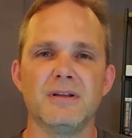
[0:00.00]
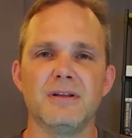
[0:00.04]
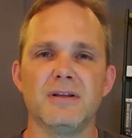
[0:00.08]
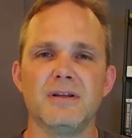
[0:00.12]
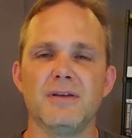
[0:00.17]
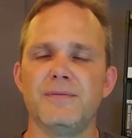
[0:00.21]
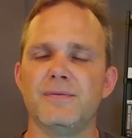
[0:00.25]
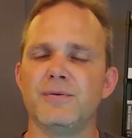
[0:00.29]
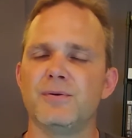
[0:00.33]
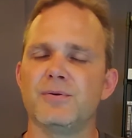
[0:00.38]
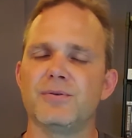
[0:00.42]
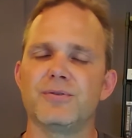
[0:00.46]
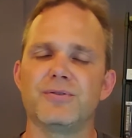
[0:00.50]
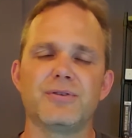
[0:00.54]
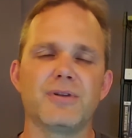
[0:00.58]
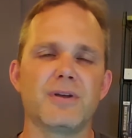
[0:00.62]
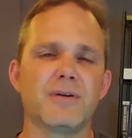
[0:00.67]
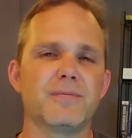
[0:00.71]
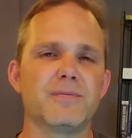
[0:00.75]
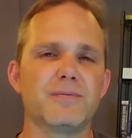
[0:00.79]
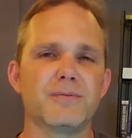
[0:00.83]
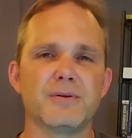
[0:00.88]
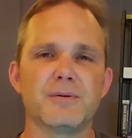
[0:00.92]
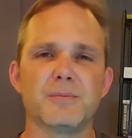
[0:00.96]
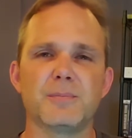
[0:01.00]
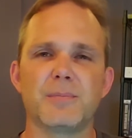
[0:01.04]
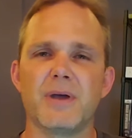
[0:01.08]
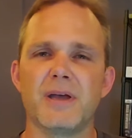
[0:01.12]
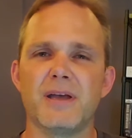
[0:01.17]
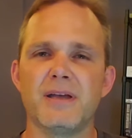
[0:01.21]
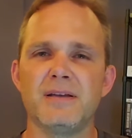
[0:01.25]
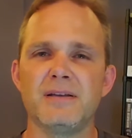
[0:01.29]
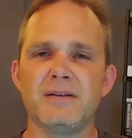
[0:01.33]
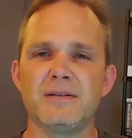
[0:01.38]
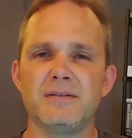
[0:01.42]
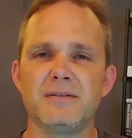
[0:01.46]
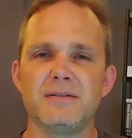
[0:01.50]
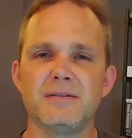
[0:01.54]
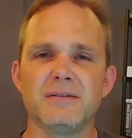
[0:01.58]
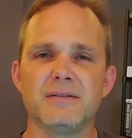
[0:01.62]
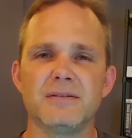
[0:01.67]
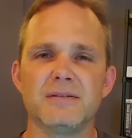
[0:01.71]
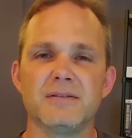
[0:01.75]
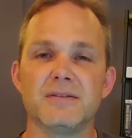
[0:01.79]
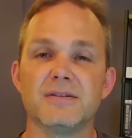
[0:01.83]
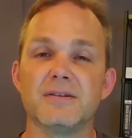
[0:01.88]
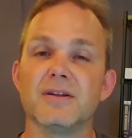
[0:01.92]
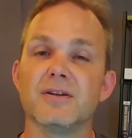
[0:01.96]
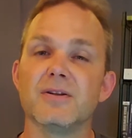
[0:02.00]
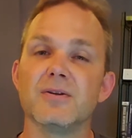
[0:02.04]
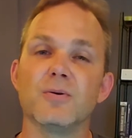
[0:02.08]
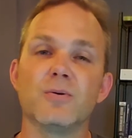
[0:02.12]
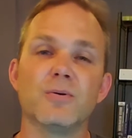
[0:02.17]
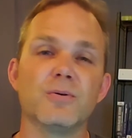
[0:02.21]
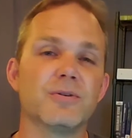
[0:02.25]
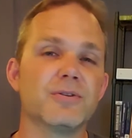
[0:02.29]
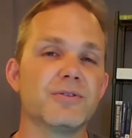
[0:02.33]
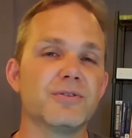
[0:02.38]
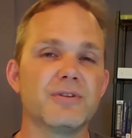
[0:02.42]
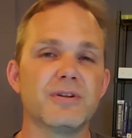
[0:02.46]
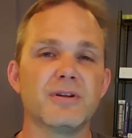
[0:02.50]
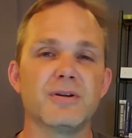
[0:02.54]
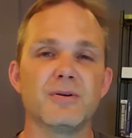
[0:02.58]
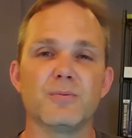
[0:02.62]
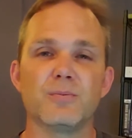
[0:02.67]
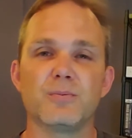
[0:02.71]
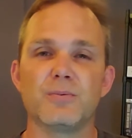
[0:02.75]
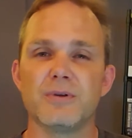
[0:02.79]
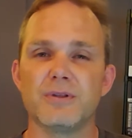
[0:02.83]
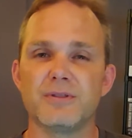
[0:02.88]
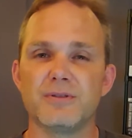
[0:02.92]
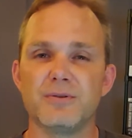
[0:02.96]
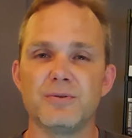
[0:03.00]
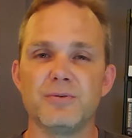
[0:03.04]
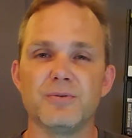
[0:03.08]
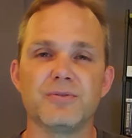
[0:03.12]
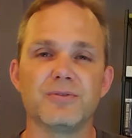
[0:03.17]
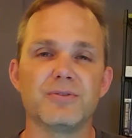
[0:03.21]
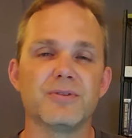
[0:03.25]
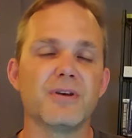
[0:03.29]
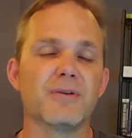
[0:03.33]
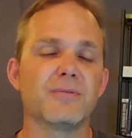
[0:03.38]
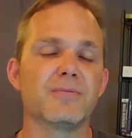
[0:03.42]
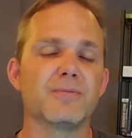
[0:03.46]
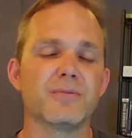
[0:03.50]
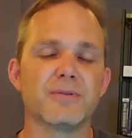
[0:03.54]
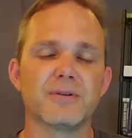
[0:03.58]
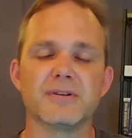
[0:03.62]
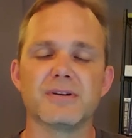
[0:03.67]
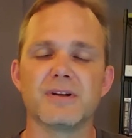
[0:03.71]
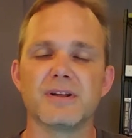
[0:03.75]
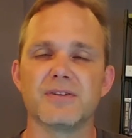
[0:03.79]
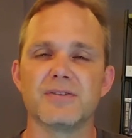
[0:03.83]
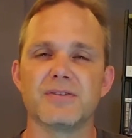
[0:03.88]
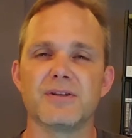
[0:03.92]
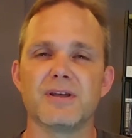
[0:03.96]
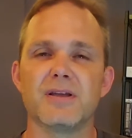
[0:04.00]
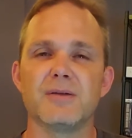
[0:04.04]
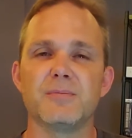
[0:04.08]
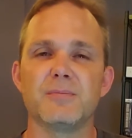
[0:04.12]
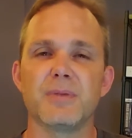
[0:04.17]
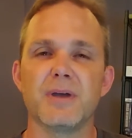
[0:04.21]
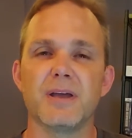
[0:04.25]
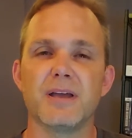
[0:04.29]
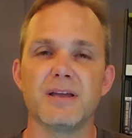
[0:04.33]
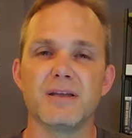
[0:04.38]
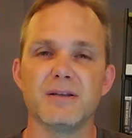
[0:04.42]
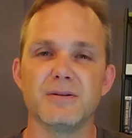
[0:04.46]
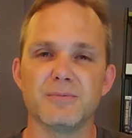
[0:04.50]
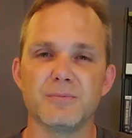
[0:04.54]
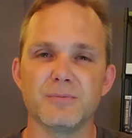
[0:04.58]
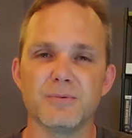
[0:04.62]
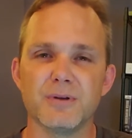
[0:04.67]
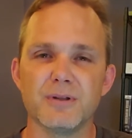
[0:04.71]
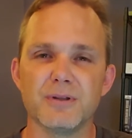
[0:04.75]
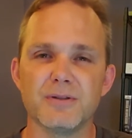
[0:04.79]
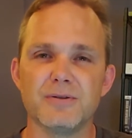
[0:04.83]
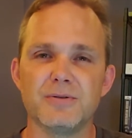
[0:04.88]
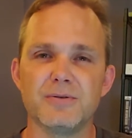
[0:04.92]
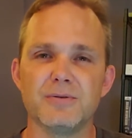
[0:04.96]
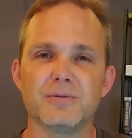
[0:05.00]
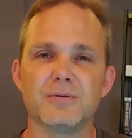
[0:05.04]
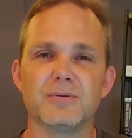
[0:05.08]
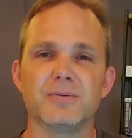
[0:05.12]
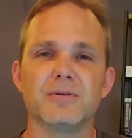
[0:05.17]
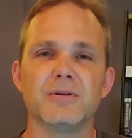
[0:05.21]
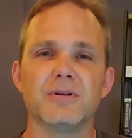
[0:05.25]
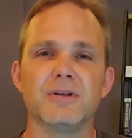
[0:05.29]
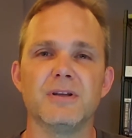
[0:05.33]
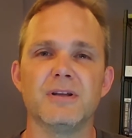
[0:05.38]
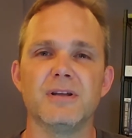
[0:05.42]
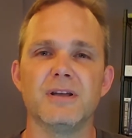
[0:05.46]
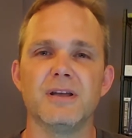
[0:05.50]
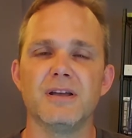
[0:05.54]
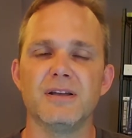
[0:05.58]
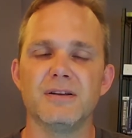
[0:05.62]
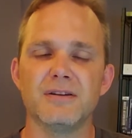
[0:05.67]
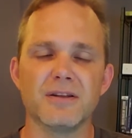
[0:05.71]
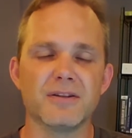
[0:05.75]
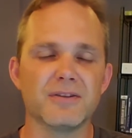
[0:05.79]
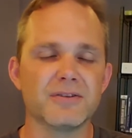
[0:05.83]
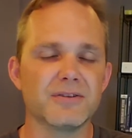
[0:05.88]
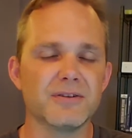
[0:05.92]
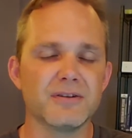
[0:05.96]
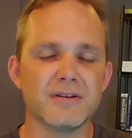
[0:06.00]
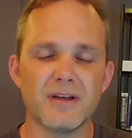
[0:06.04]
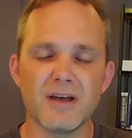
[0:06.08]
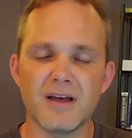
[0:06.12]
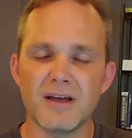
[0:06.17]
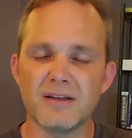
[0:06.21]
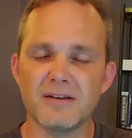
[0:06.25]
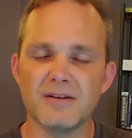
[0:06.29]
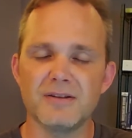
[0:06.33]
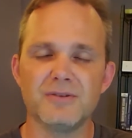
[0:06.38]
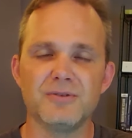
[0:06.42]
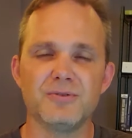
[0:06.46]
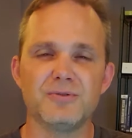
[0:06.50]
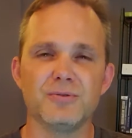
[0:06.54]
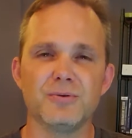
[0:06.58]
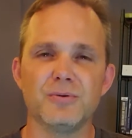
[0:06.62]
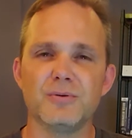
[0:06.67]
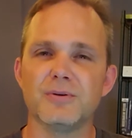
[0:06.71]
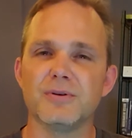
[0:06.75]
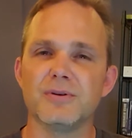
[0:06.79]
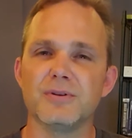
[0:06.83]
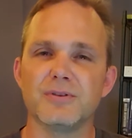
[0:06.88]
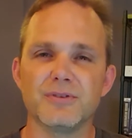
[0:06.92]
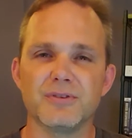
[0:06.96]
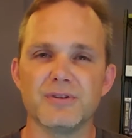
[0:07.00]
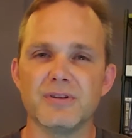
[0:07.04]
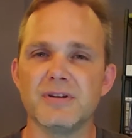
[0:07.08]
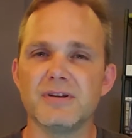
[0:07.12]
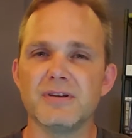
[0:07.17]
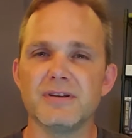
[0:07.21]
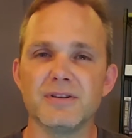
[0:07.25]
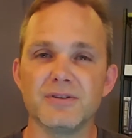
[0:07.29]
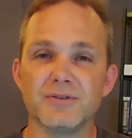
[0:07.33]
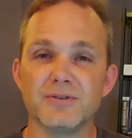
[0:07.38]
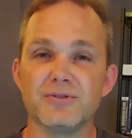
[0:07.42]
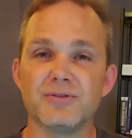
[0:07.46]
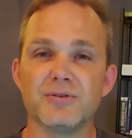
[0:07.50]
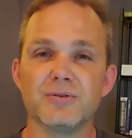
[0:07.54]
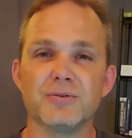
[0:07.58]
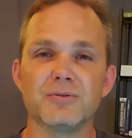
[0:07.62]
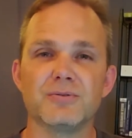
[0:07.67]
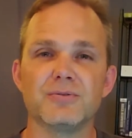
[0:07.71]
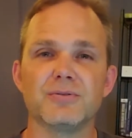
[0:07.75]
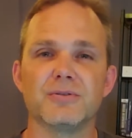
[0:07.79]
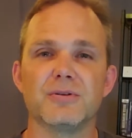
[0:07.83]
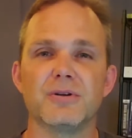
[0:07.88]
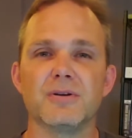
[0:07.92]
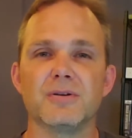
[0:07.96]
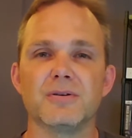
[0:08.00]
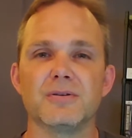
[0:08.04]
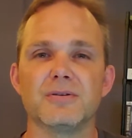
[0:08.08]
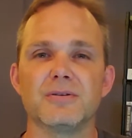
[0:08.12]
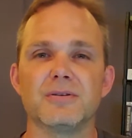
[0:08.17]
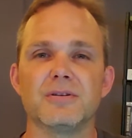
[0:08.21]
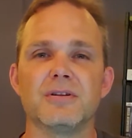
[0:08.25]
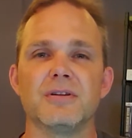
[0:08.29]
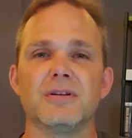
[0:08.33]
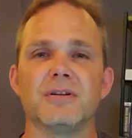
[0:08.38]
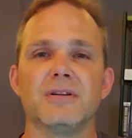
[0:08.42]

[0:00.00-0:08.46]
If you are suffering pain, the Lord is there with you, suffering that same pain with you. He does not enjoy seeing his children hurt.